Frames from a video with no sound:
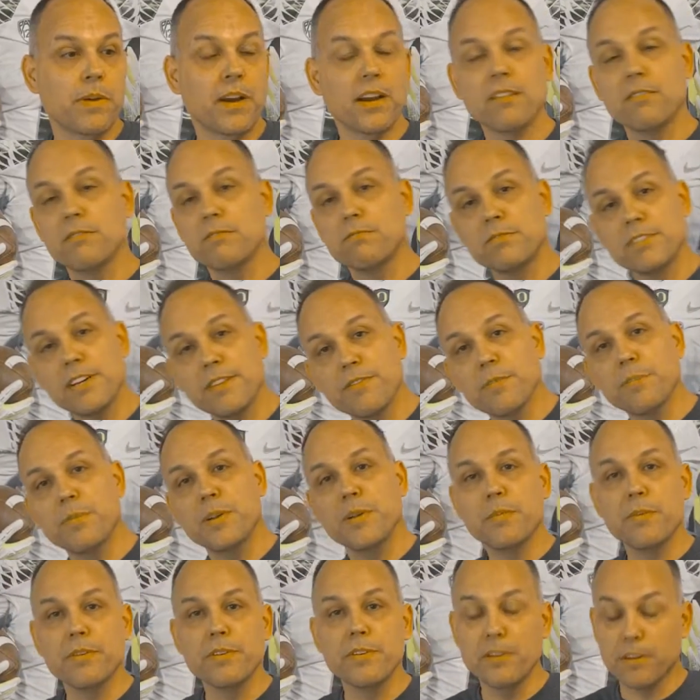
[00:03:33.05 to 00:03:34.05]
about, different
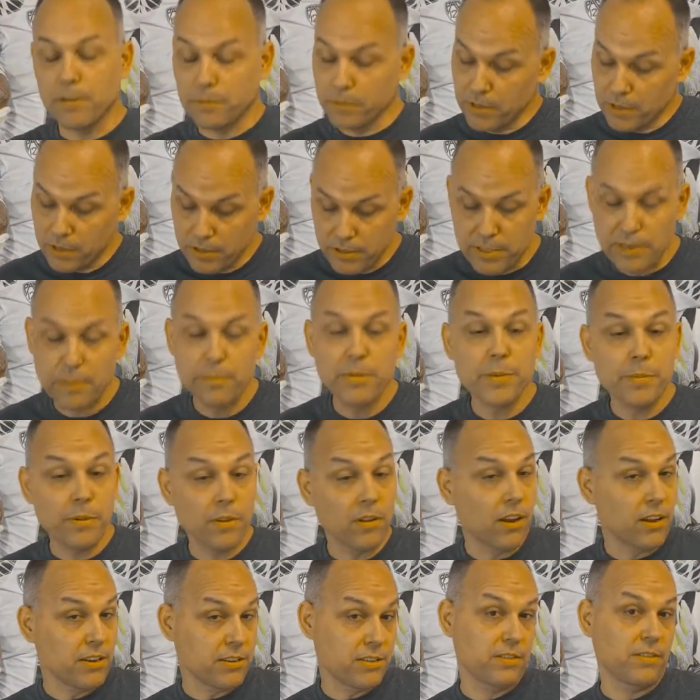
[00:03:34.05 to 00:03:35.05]
people do them. Some
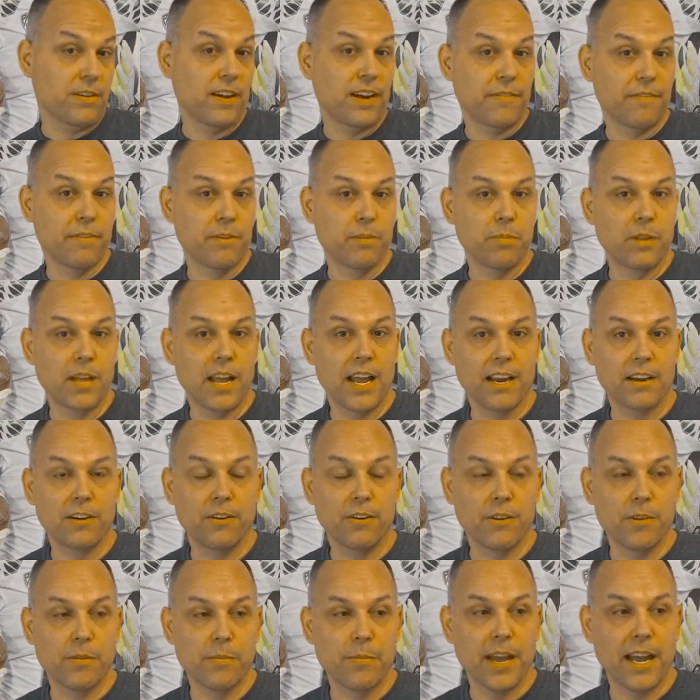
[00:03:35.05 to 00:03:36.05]
people also have the black
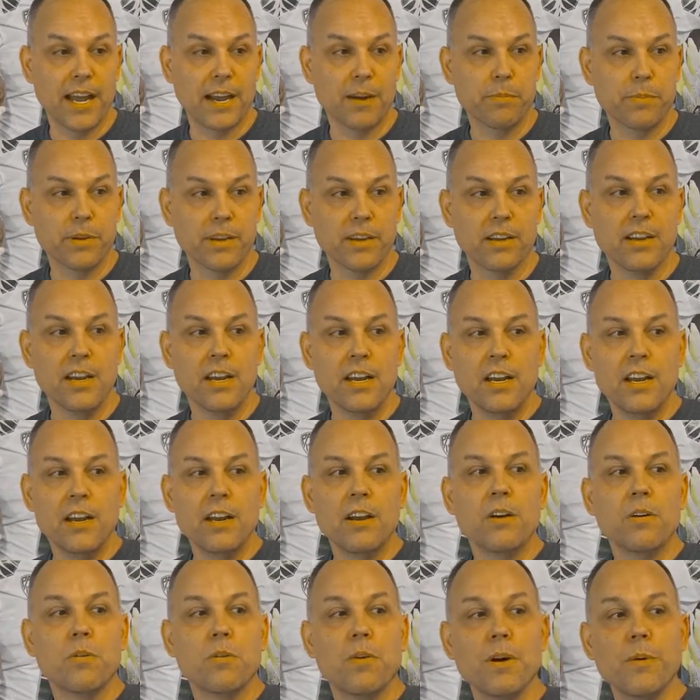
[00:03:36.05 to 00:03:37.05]
on the back. But
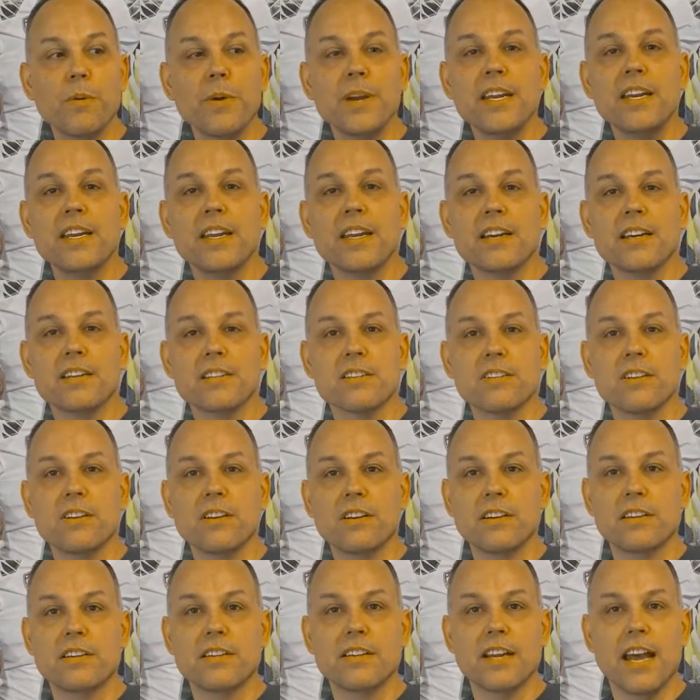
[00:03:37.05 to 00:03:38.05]
what we did is
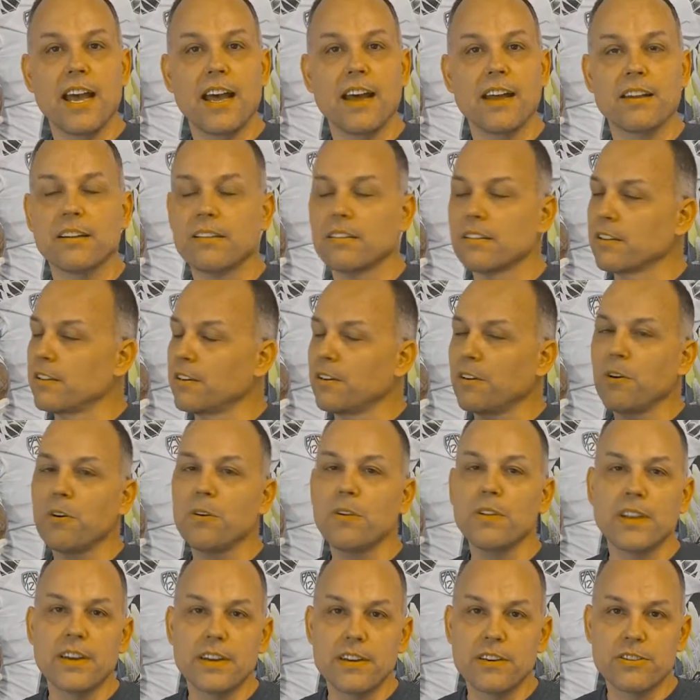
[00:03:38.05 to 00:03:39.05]
looked at the
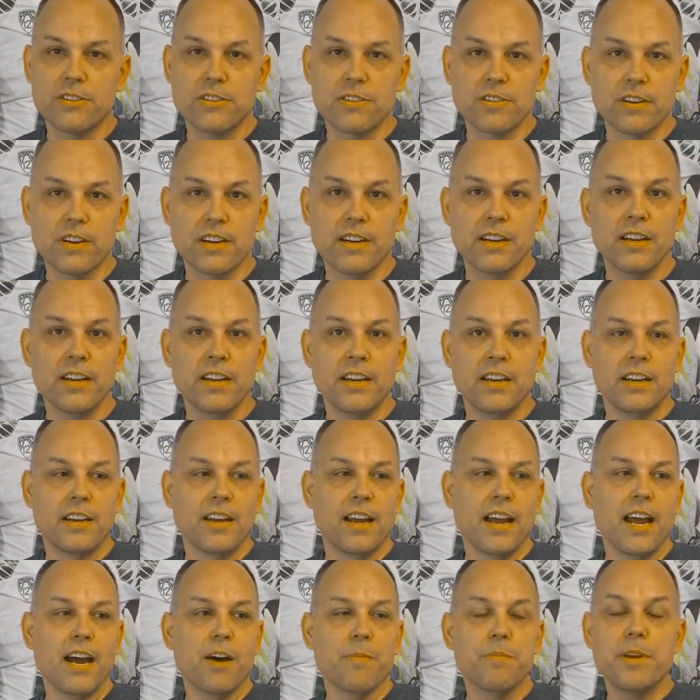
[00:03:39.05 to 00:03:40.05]
whole industry,
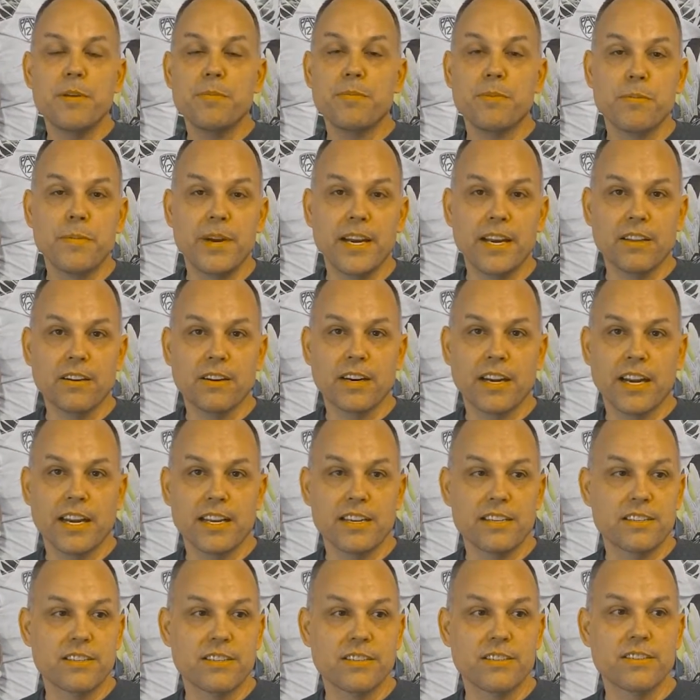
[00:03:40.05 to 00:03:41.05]
how people make their
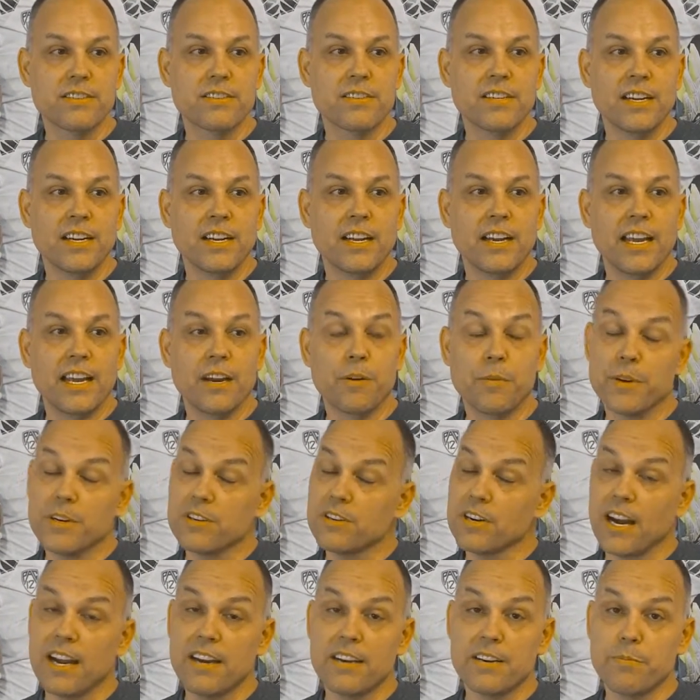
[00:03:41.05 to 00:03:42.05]
cases, and we
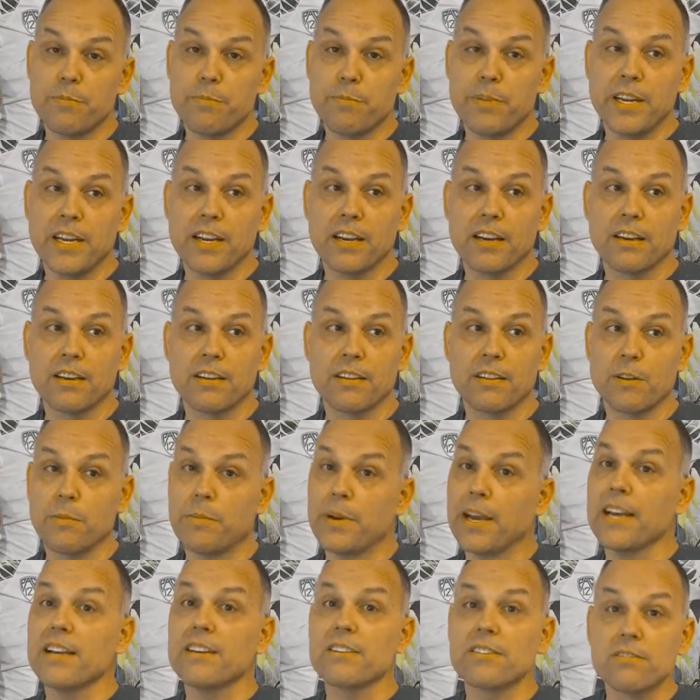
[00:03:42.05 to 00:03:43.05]
tried to pick the
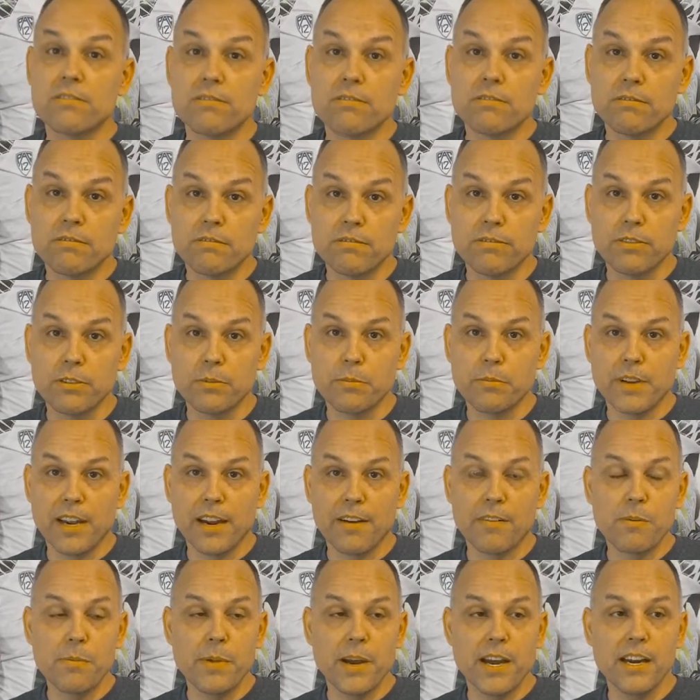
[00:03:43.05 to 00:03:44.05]
best from
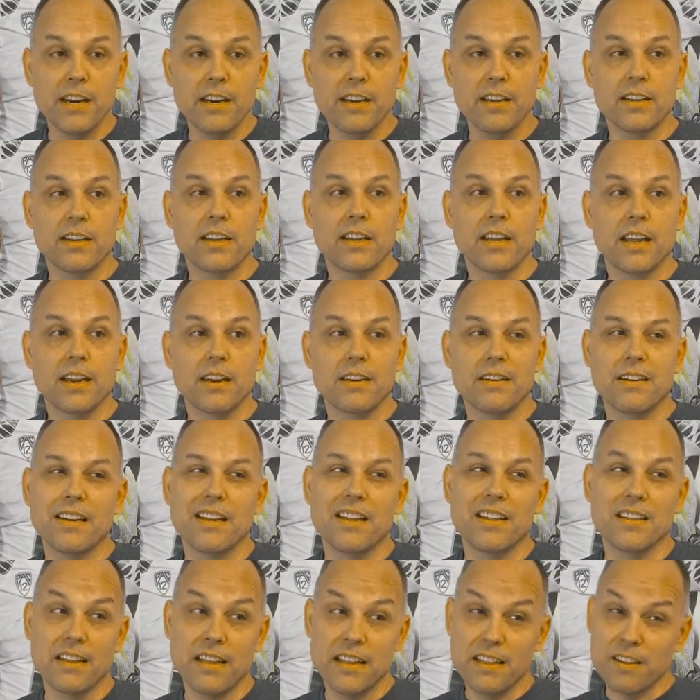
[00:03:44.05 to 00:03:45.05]
everybody.
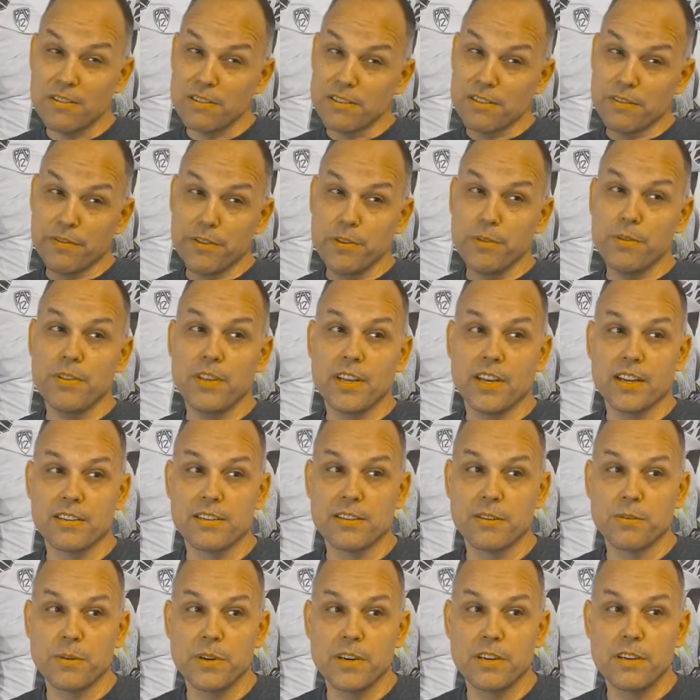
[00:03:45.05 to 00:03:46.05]
And then there's a few things
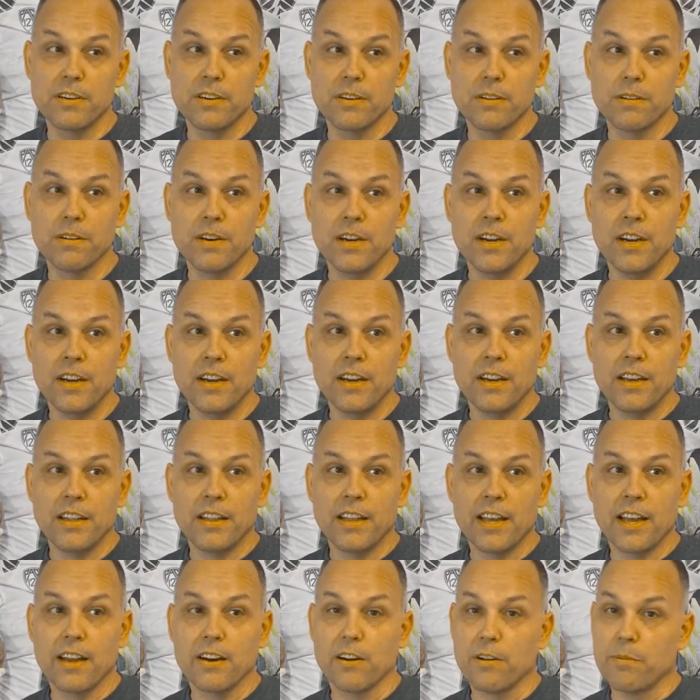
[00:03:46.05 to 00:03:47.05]
that we do
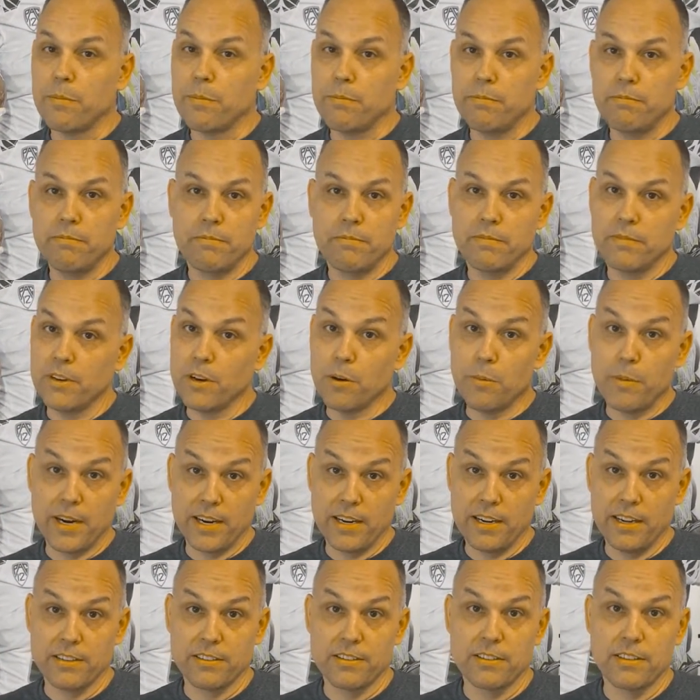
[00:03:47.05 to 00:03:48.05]
that
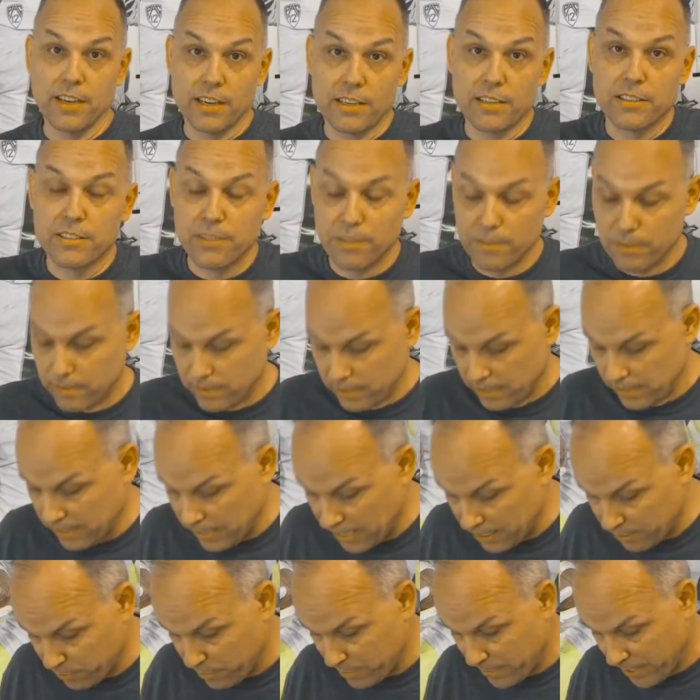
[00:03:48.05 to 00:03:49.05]
nobody else does. So
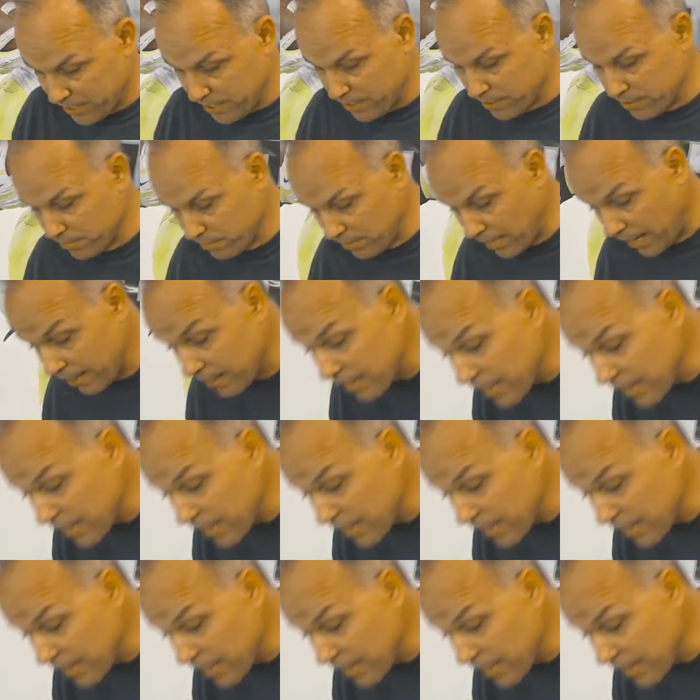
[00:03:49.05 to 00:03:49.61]
that's what makes us, I